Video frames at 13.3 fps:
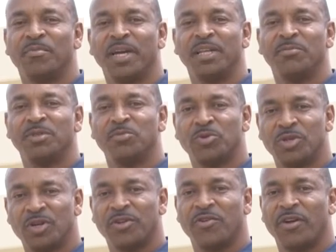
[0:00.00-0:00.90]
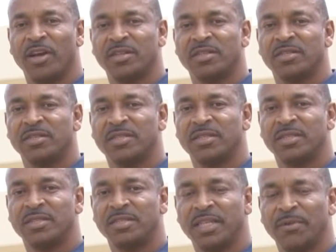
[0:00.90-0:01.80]
my name is Bernard Grant,
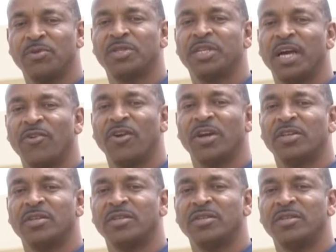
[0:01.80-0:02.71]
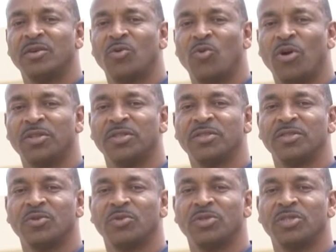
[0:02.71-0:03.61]
Deputy Director, Water and
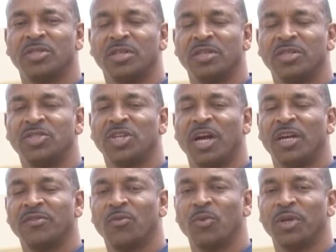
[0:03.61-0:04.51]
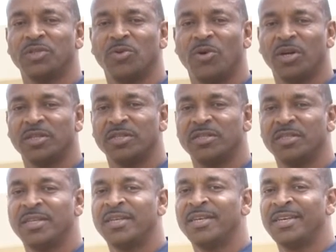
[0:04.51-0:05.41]
Sewage, in charge of wastewater,
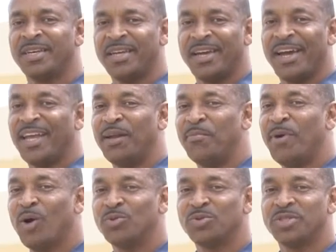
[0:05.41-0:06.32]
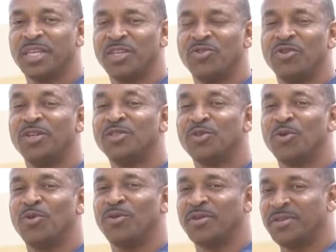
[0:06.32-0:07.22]
and I'm about to take you on a
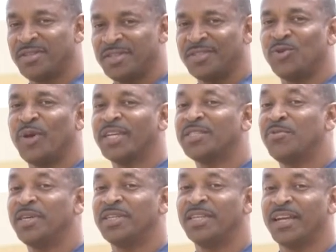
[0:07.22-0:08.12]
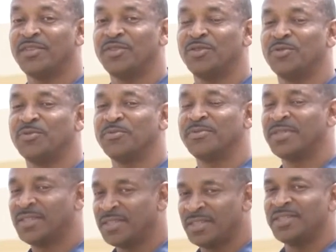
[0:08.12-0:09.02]
tour to explain that to you.
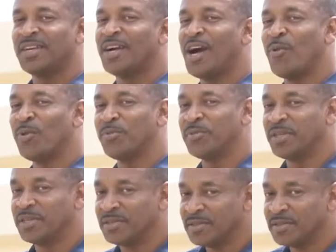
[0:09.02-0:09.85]
Come with me.